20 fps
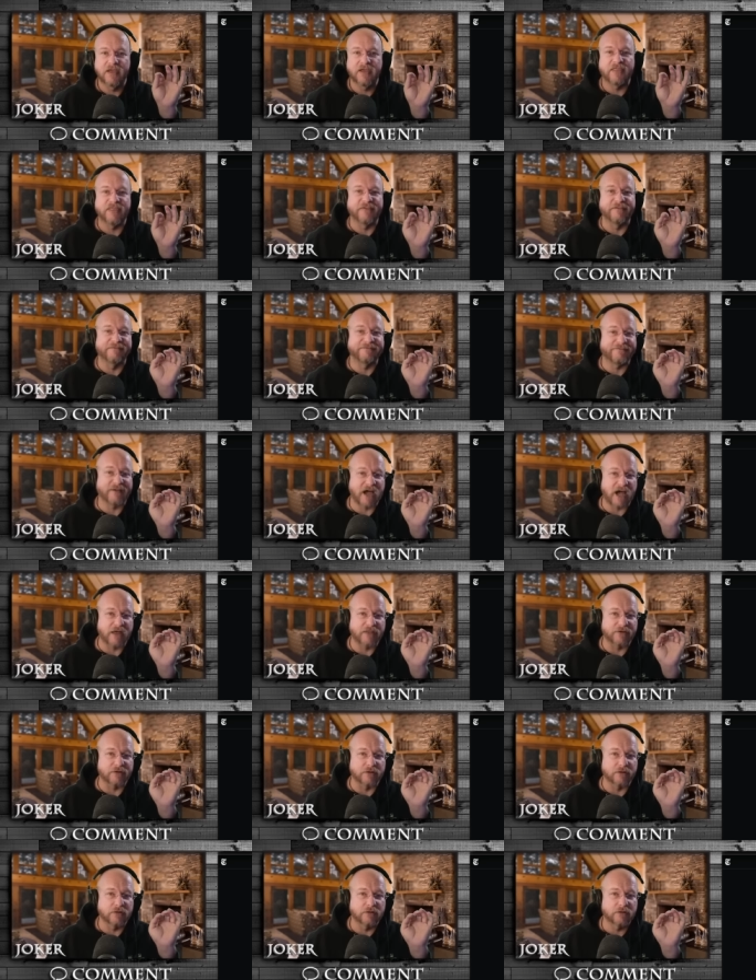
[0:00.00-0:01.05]
The
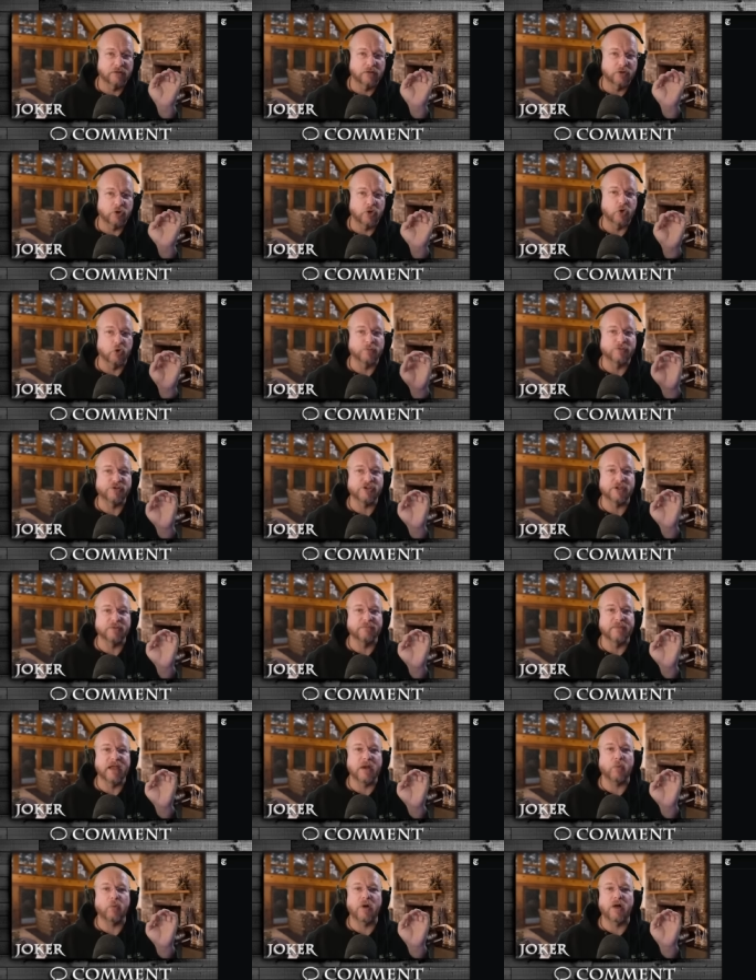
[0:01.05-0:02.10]
father, whom she
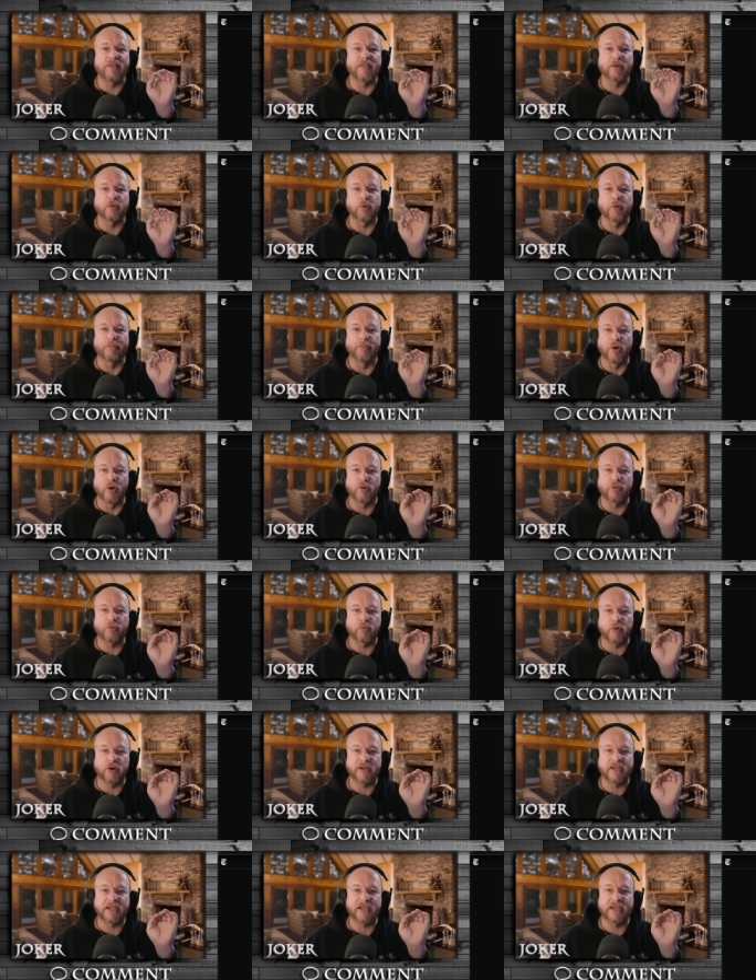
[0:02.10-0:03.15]
met while they were both
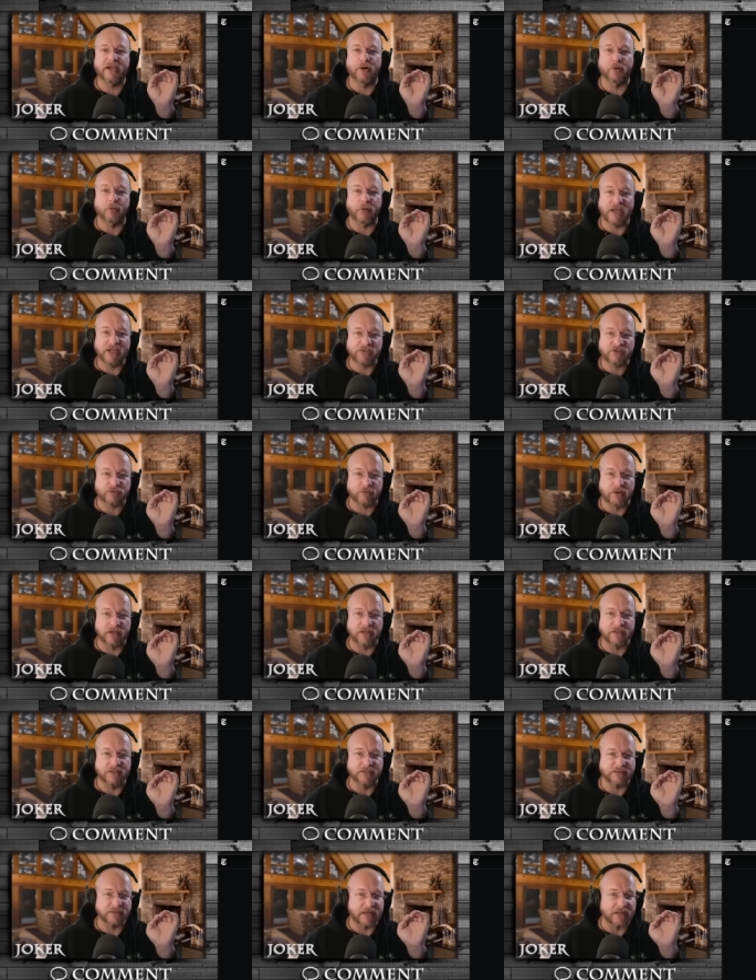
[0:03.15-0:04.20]
working at a restaurant
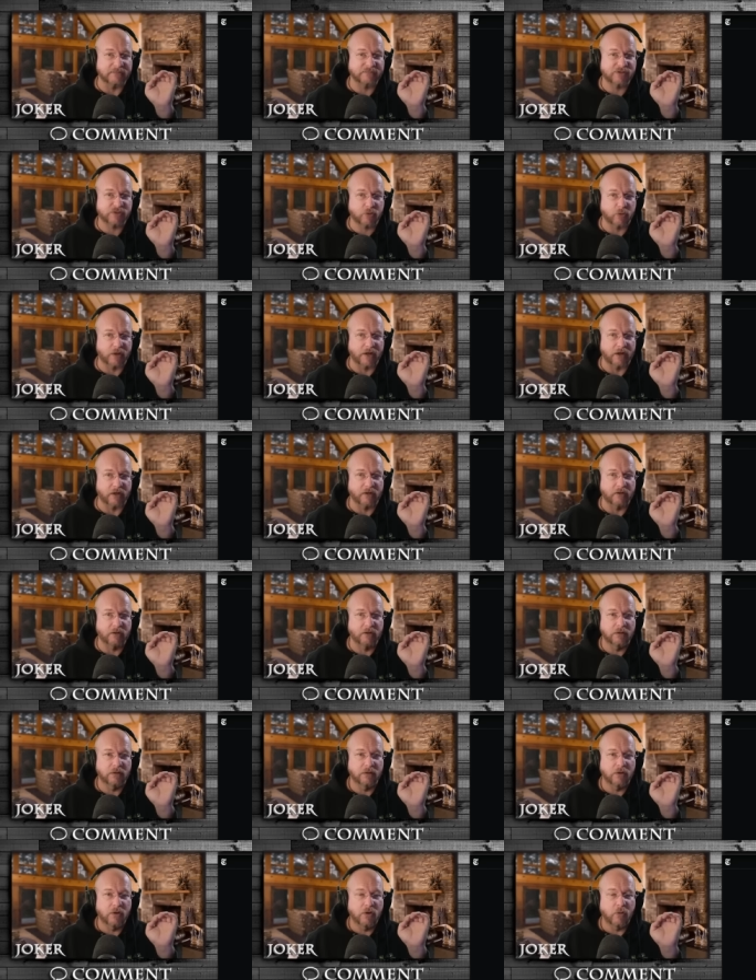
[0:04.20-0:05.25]
in Times Square,
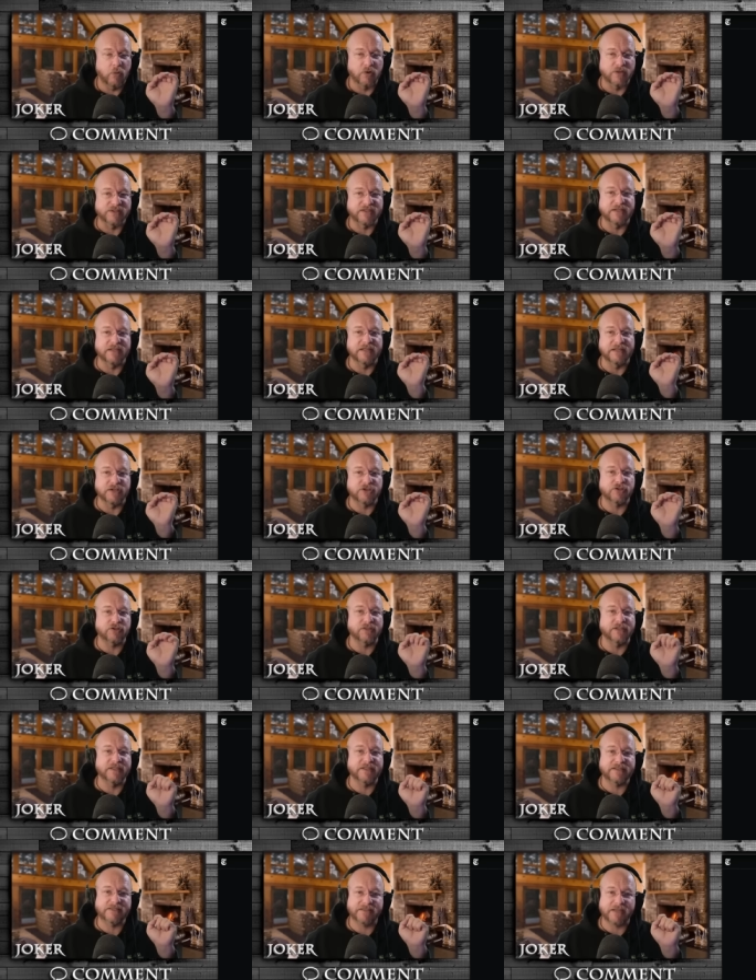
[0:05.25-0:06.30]
was
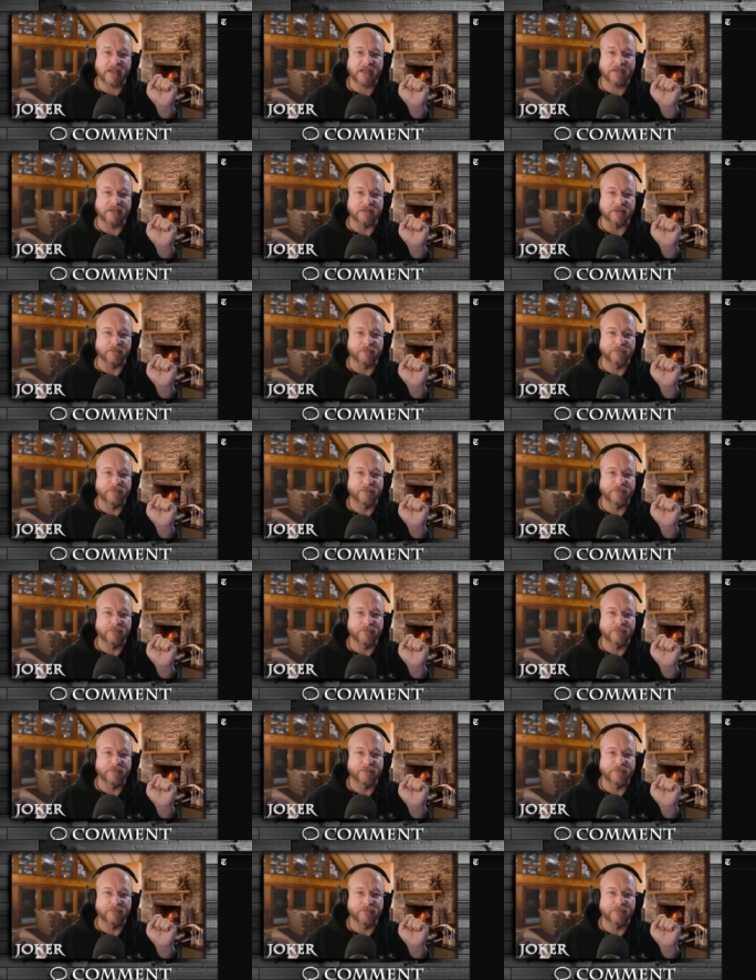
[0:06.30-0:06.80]
initially excited.